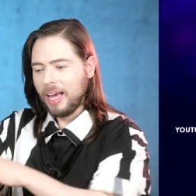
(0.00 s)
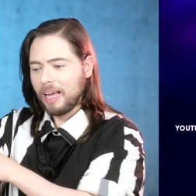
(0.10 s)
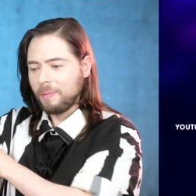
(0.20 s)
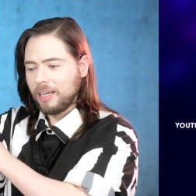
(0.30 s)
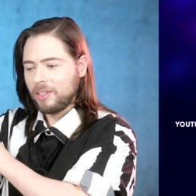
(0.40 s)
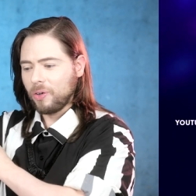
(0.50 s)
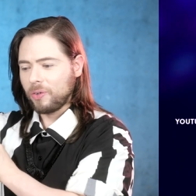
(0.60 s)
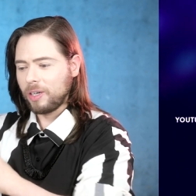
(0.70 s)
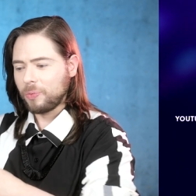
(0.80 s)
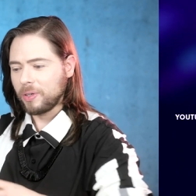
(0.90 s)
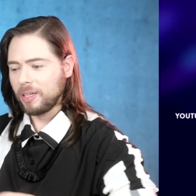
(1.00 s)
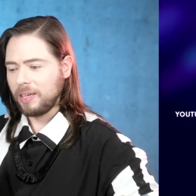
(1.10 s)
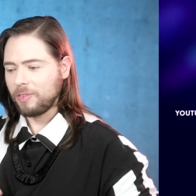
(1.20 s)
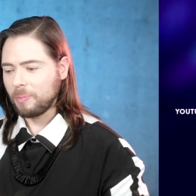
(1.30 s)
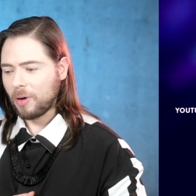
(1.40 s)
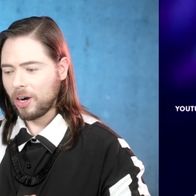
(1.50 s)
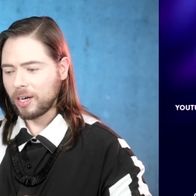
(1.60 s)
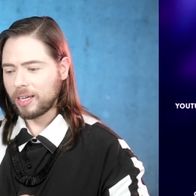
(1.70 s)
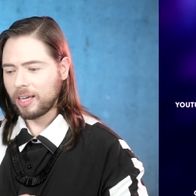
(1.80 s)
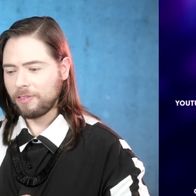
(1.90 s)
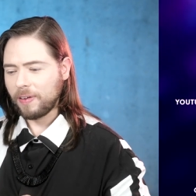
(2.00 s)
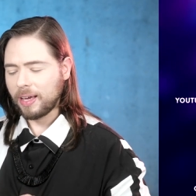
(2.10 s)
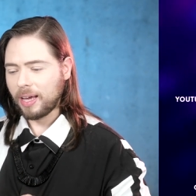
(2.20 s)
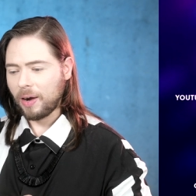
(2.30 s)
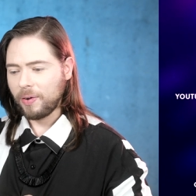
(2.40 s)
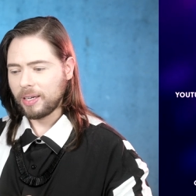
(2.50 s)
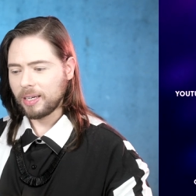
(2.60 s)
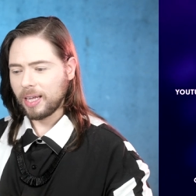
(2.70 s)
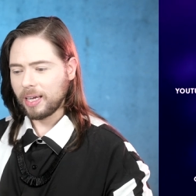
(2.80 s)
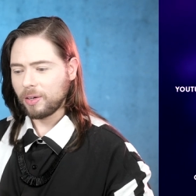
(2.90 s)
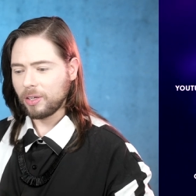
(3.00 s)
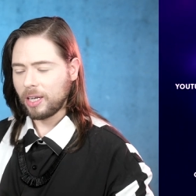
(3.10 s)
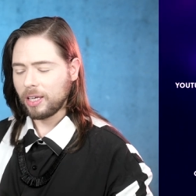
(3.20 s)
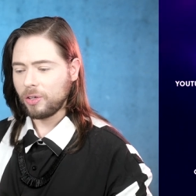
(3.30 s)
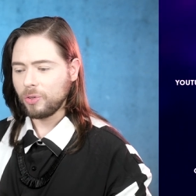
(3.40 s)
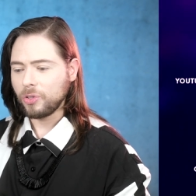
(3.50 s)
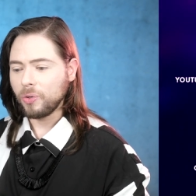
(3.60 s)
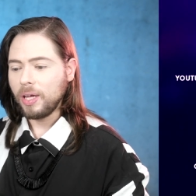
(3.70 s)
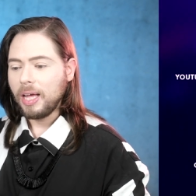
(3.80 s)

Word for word: and my deodorant would leave a mark if I carried it like, like you do.